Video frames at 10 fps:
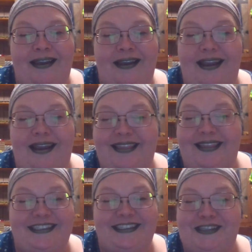And I think
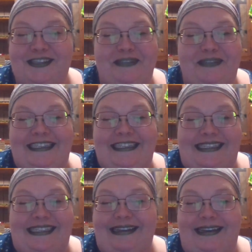that's just completely
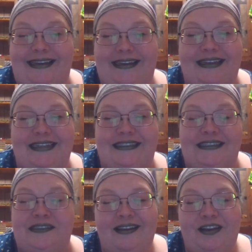silly.
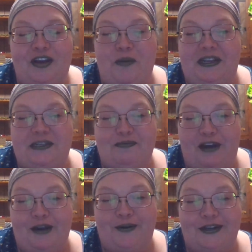It's nobody's
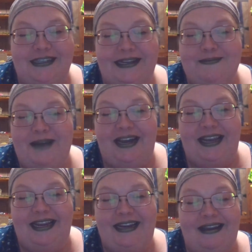brain works like
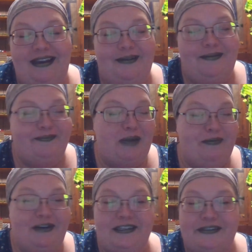mine. My
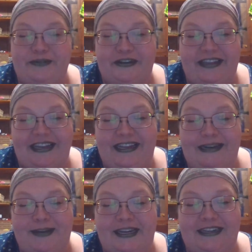brain doesn't work like
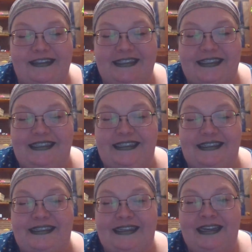anybody
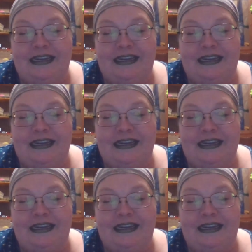else's.